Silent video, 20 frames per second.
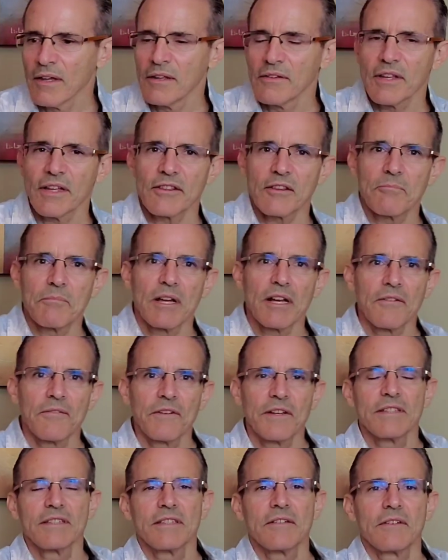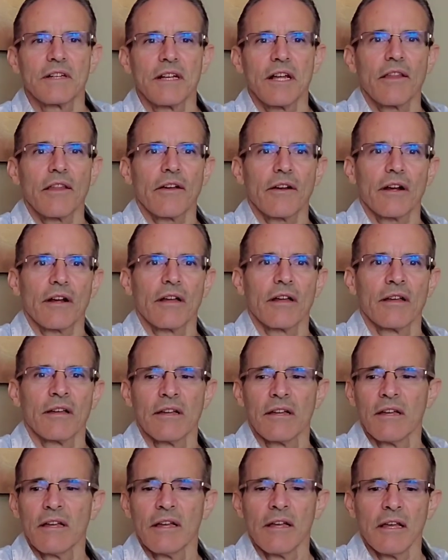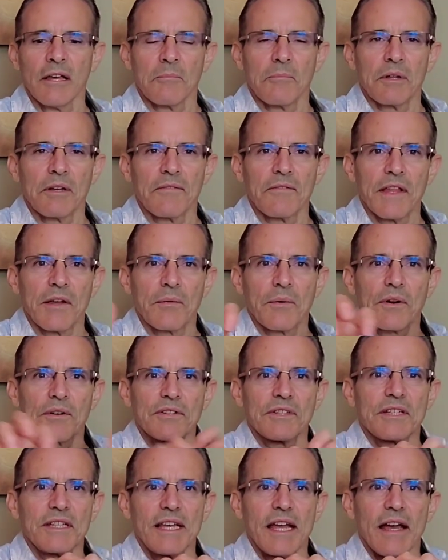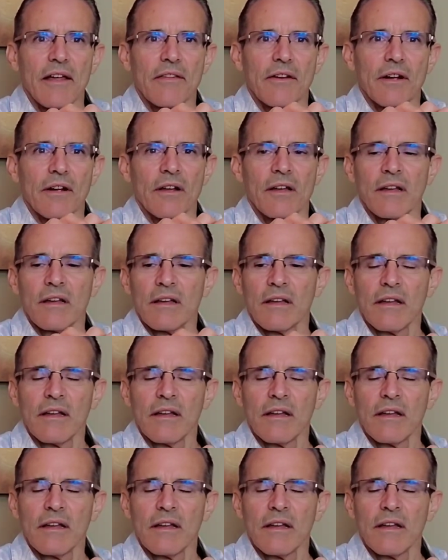take the benefits of another, but if they work together,